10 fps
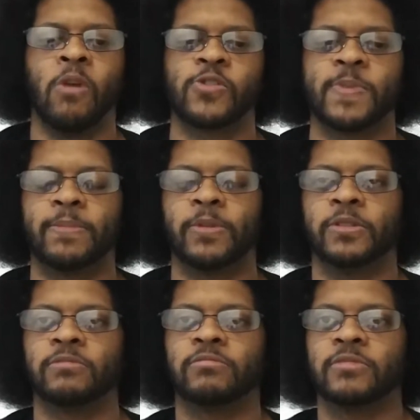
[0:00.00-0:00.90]
most
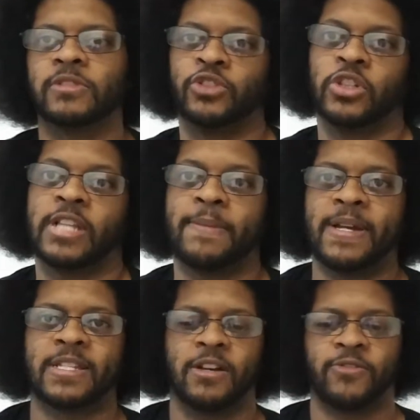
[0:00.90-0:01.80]
people, just
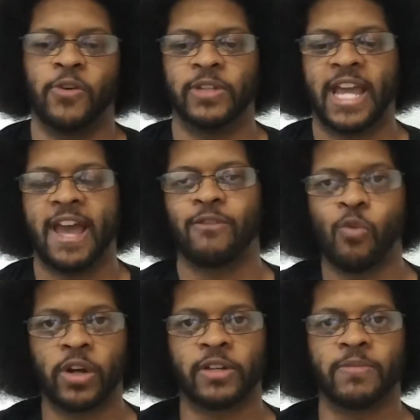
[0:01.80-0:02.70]
like myself, only
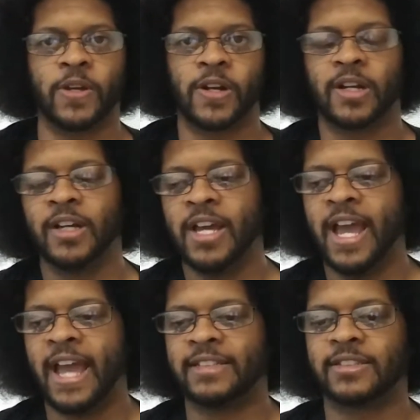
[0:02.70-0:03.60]
have one computer.
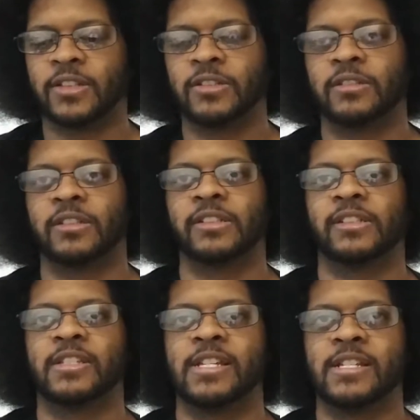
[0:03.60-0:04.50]
And so
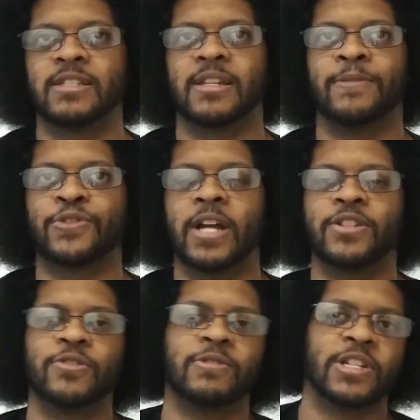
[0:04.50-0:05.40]
since I'm
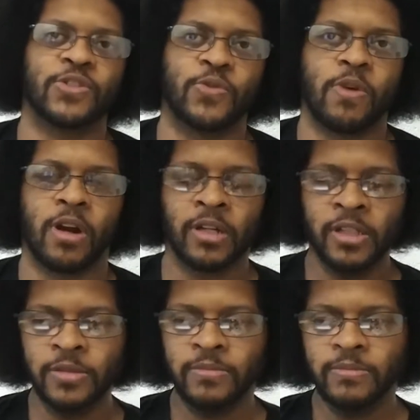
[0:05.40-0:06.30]
trying to do digital
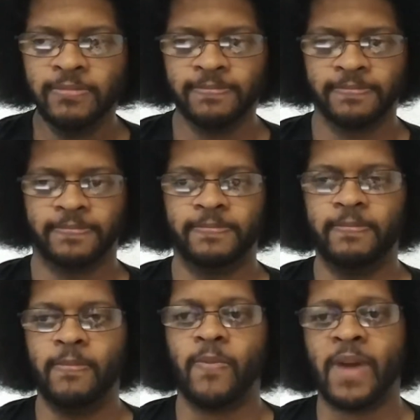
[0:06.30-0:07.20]
work
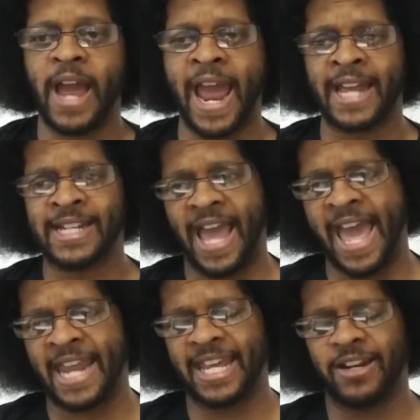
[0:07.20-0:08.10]
and
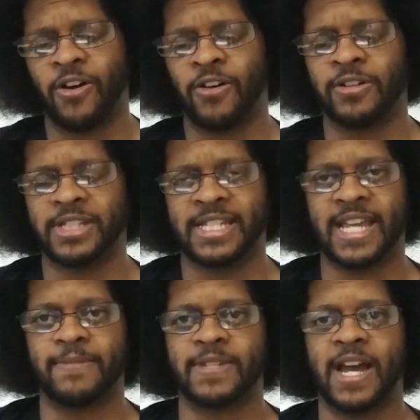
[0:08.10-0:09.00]
edit all at the
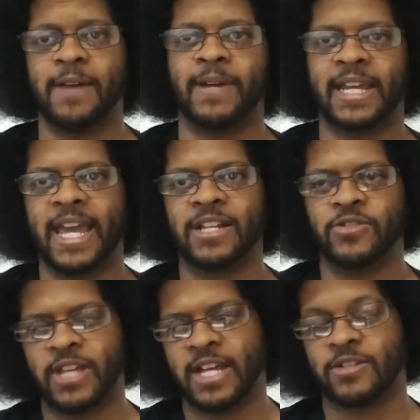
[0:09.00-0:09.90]
same time, I
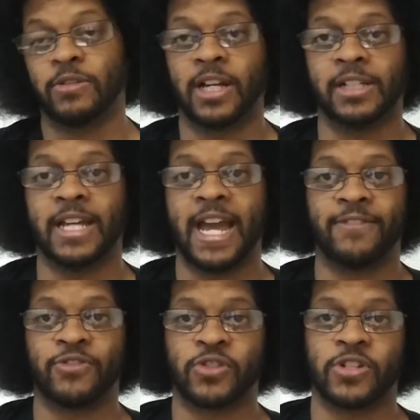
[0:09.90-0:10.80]
can't do that. So luckily I
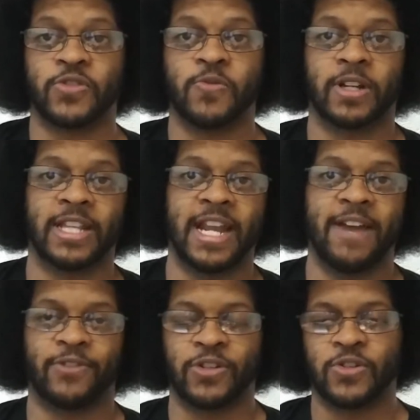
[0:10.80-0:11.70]
have traditional work that
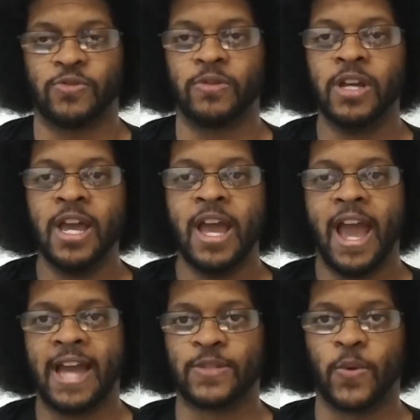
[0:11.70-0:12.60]
I have to do
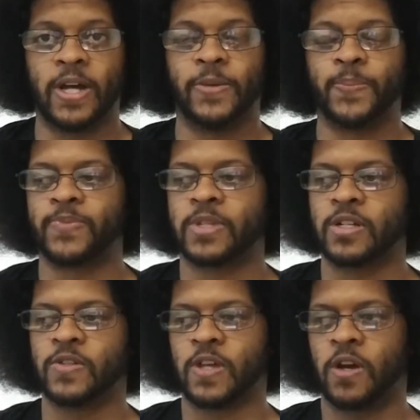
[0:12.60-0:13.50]
as well.
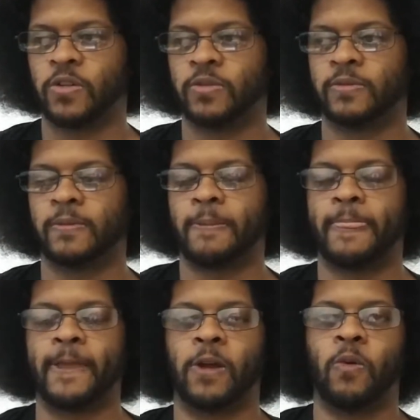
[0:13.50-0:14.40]
So,
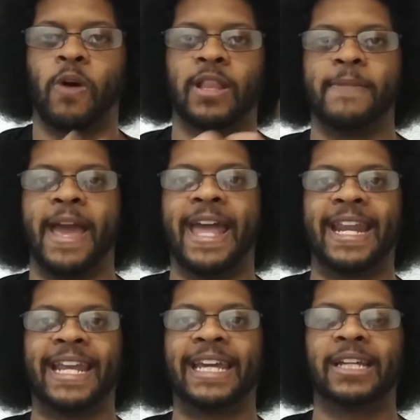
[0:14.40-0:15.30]
you know, while I'm
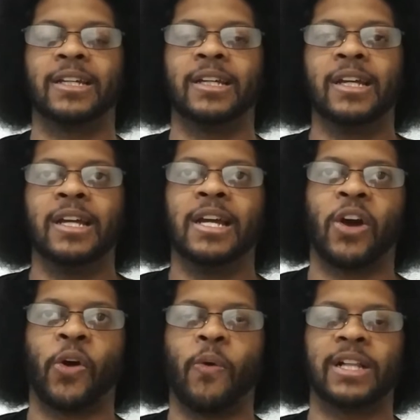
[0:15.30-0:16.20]
editing
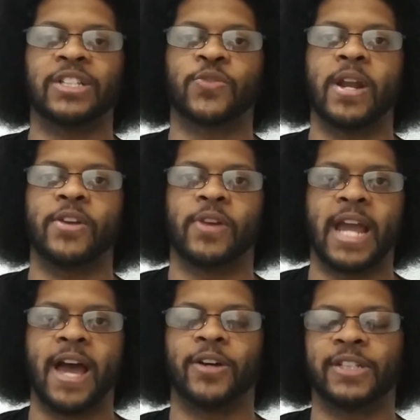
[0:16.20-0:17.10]
or while it's
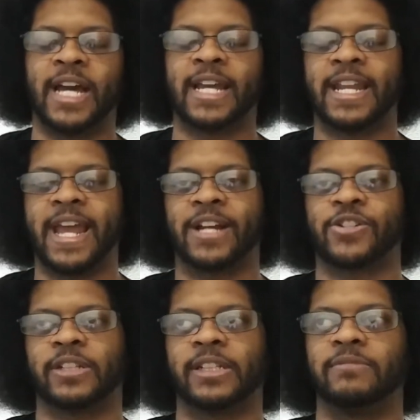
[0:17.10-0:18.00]
rendering out, I can
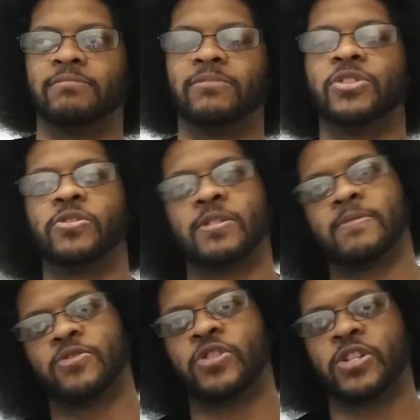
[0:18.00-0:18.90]
actually do
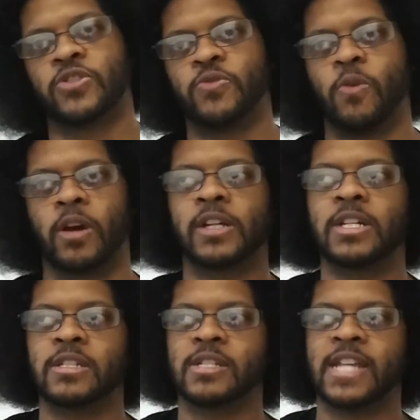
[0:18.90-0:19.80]
some of the traditional
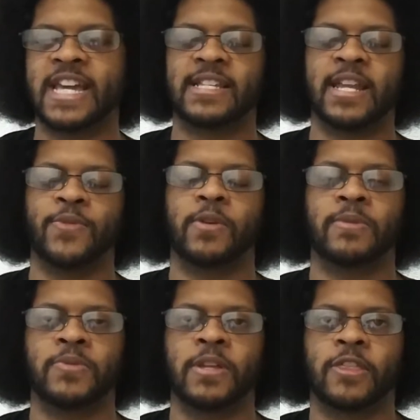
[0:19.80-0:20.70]
work because it takes
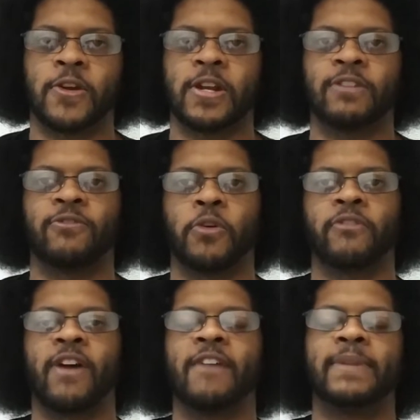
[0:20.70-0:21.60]
anywhere between 30 and
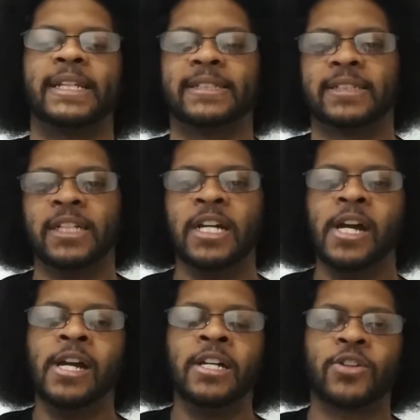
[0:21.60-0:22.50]
45 minutes
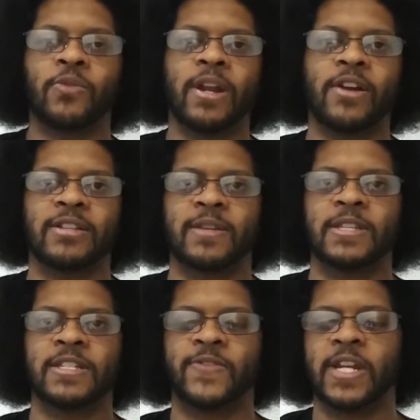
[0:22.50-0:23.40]
to render out
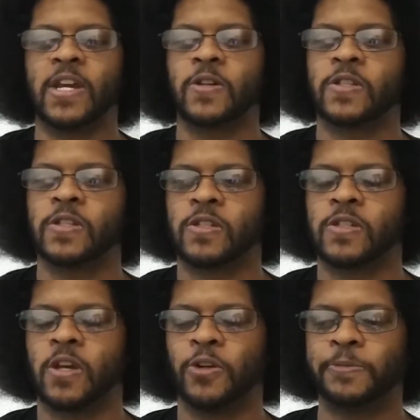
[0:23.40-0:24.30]
some of these
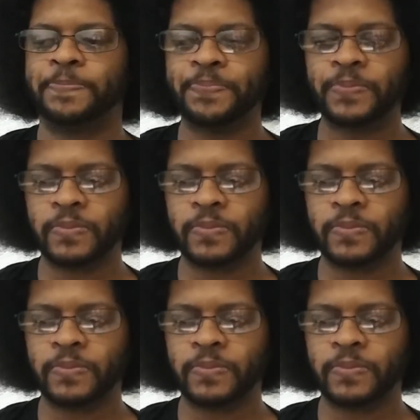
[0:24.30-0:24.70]
videos. So